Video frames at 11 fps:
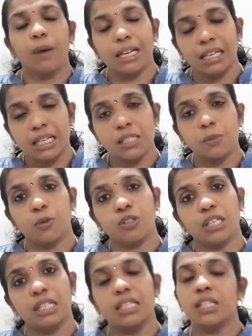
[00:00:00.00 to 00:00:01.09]
By these
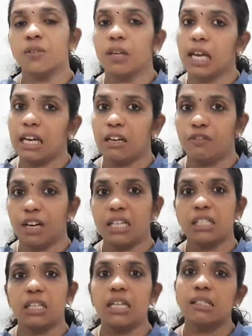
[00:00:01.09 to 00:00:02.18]
procedures we can
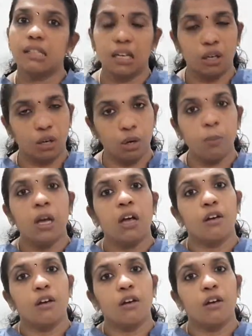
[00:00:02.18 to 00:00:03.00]
differentiate syncope